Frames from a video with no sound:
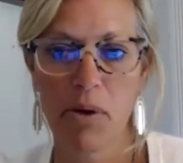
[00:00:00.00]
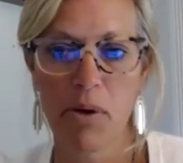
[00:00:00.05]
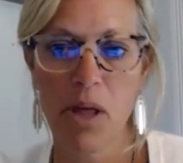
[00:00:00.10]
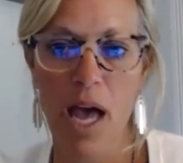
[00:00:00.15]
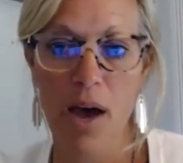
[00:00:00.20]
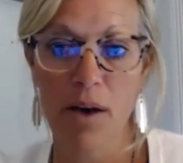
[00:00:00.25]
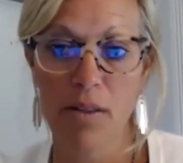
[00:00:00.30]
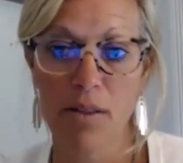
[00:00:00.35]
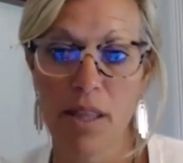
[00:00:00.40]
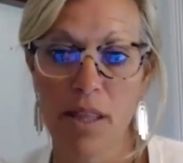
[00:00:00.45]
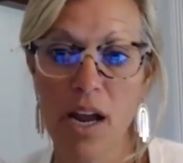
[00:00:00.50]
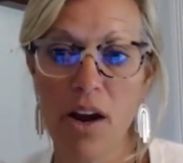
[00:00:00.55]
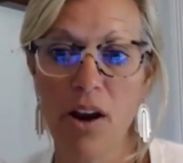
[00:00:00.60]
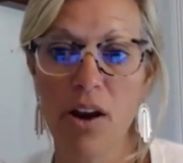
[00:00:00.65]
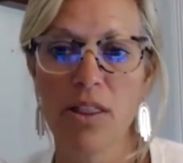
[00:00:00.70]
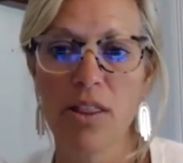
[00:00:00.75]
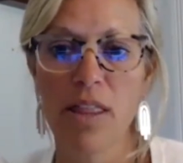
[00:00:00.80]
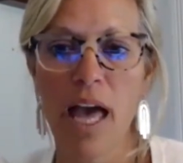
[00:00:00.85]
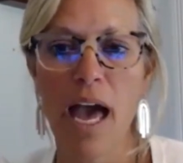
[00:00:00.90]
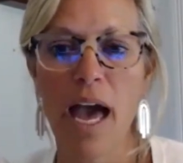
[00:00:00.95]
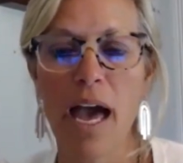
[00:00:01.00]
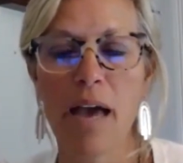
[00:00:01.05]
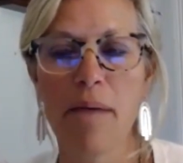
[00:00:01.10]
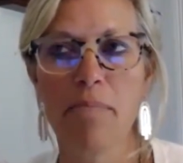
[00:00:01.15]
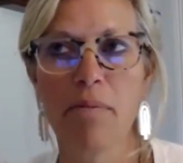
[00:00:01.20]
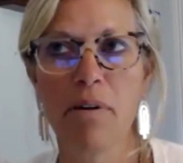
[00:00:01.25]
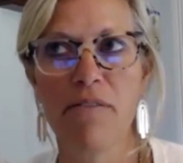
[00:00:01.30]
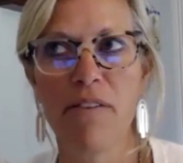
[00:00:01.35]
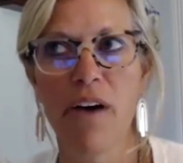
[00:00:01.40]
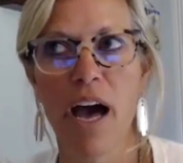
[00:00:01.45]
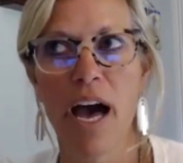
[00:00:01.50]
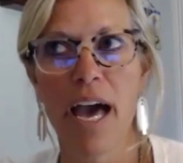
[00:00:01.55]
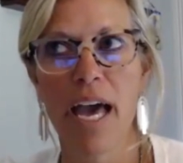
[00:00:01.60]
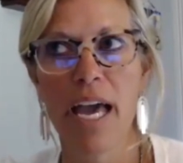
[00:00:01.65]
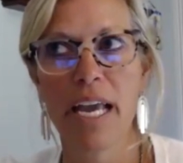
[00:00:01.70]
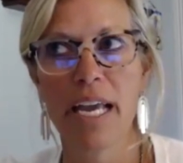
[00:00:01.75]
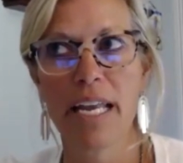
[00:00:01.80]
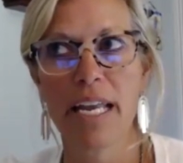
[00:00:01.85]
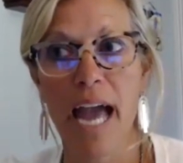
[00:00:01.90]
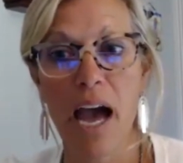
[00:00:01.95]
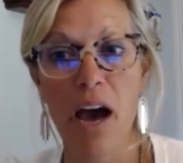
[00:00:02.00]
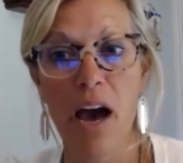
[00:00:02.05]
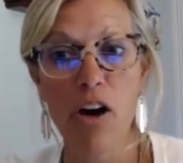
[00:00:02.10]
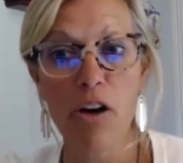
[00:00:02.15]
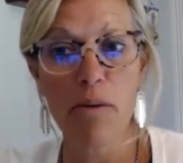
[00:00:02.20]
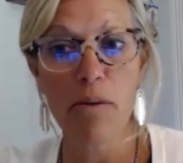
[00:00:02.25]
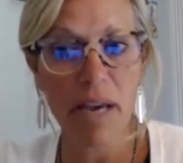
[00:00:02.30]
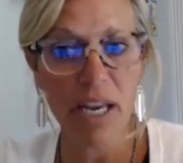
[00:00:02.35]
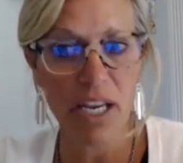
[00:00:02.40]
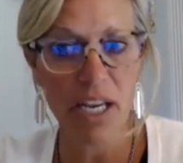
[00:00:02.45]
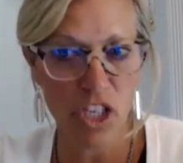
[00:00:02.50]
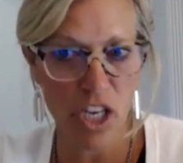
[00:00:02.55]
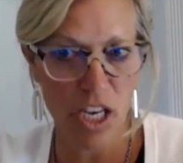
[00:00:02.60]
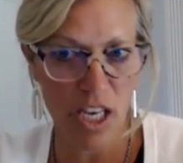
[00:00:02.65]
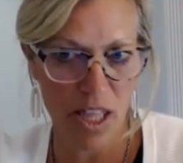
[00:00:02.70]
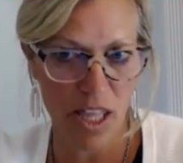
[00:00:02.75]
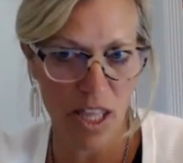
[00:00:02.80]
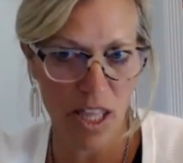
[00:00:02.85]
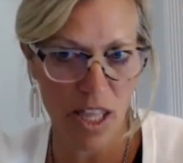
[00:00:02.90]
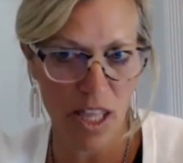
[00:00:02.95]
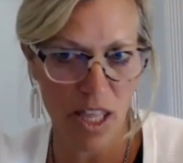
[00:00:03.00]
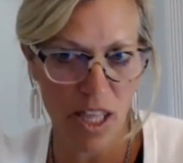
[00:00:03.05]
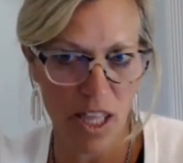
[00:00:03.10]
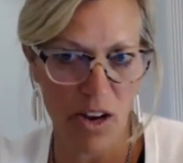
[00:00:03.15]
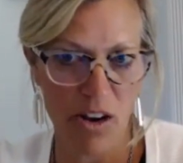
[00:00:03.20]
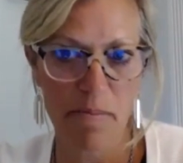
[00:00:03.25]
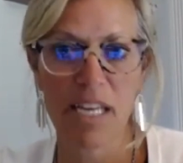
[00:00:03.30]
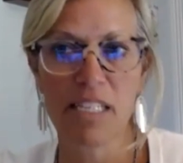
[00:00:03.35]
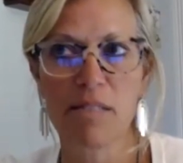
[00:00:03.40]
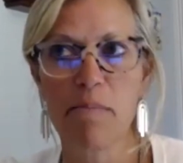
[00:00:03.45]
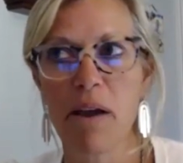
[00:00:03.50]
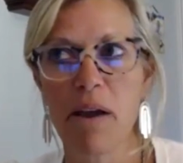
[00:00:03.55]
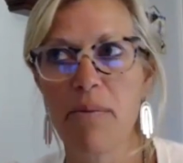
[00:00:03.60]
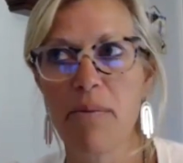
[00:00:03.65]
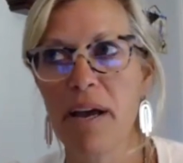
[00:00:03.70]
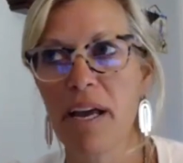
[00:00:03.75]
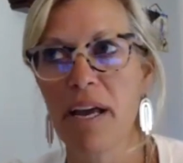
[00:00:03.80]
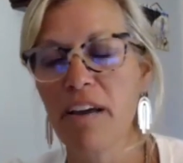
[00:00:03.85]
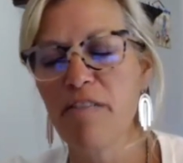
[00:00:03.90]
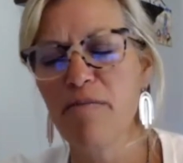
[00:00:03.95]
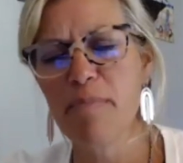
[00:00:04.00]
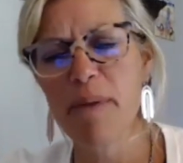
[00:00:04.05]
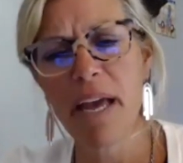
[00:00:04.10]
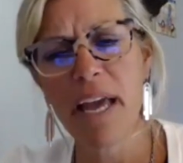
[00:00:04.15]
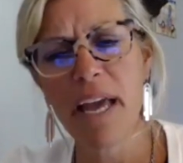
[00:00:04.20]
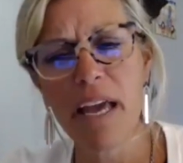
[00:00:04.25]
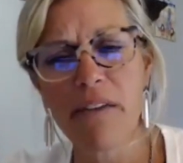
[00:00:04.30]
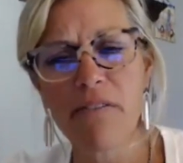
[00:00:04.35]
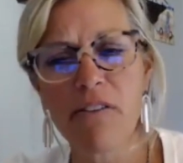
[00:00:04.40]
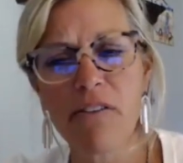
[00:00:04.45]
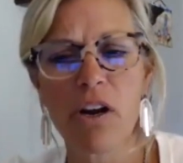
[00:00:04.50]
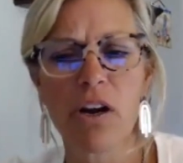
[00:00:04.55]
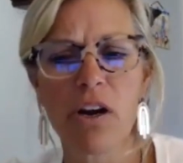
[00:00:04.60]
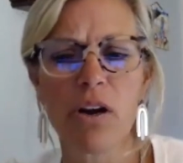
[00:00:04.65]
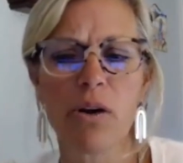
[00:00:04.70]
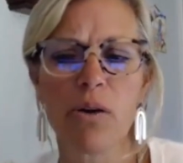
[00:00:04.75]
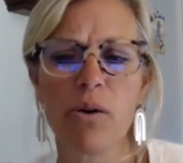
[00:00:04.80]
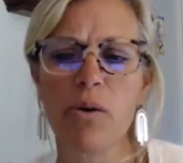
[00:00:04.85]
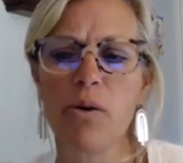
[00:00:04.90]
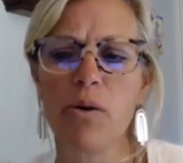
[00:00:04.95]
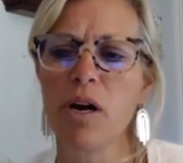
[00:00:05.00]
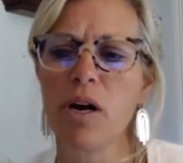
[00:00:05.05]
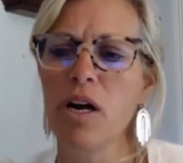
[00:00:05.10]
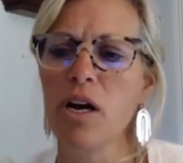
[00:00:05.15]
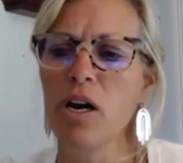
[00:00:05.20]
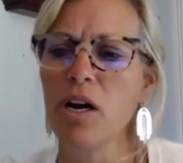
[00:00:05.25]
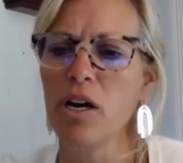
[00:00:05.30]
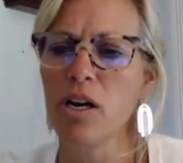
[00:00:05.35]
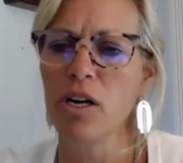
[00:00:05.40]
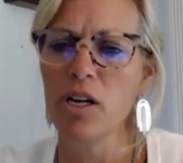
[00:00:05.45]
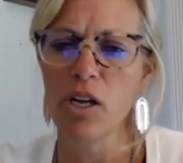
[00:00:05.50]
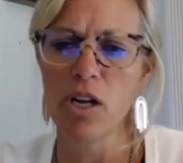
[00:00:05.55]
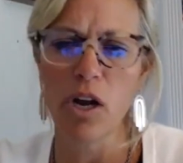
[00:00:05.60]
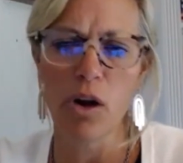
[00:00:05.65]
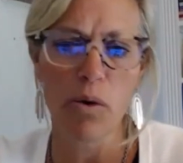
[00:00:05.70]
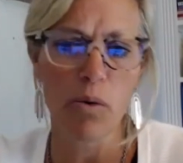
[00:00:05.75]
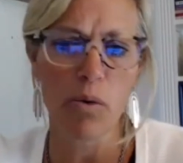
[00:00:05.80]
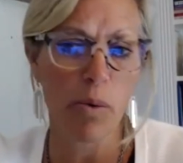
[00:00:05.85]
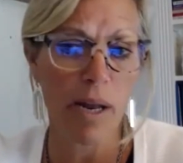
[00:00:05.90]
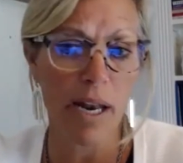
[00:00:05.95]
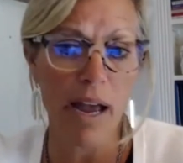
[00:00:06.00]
people out there that provide outpatient therapies by way of behavior or